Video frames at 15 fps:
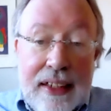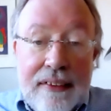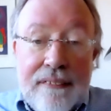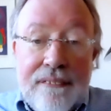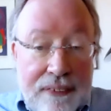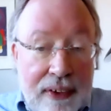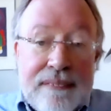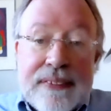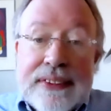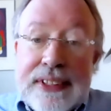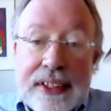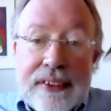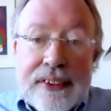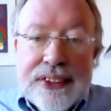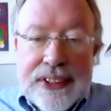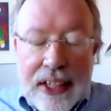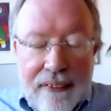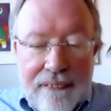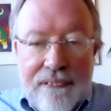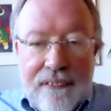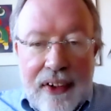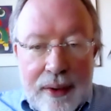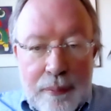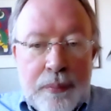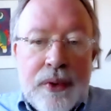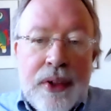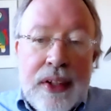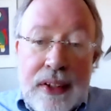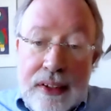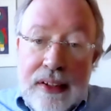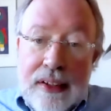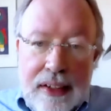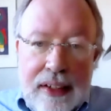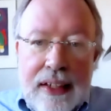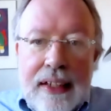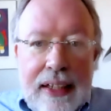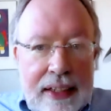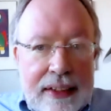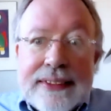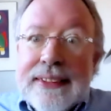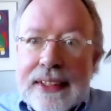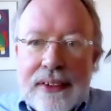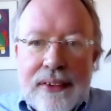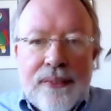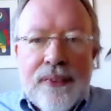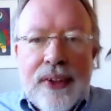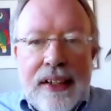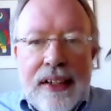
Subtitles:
from a single sow farm in a single week.